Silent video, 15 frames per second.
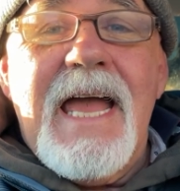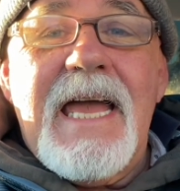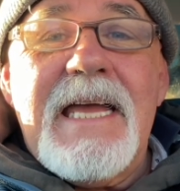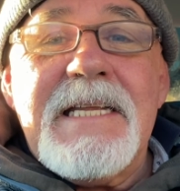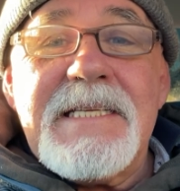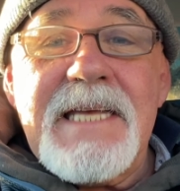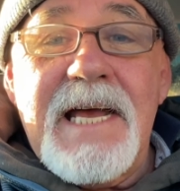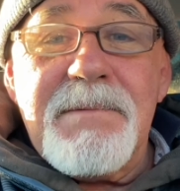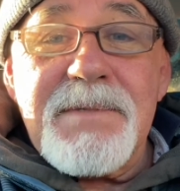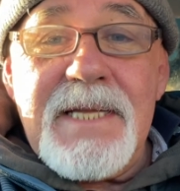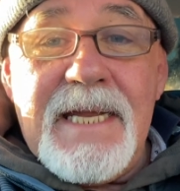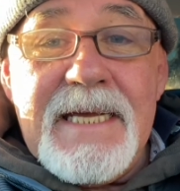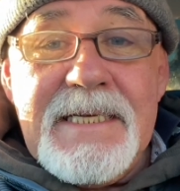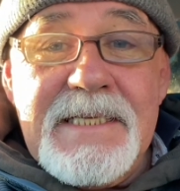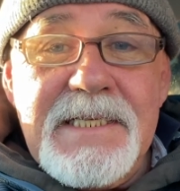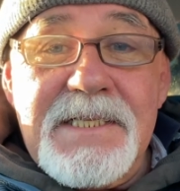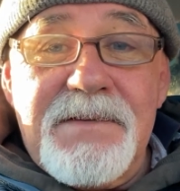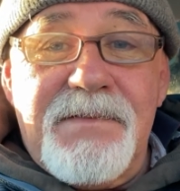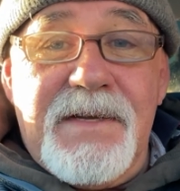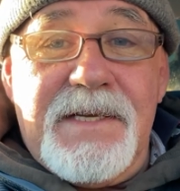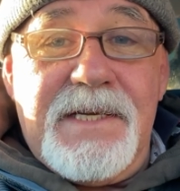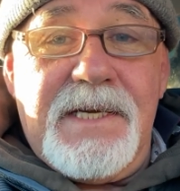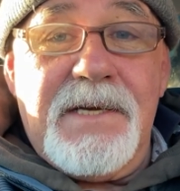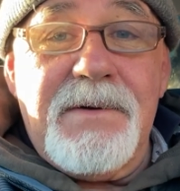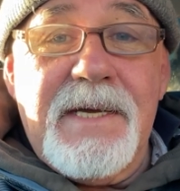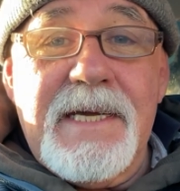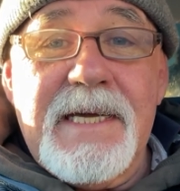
In Sam's latest video, he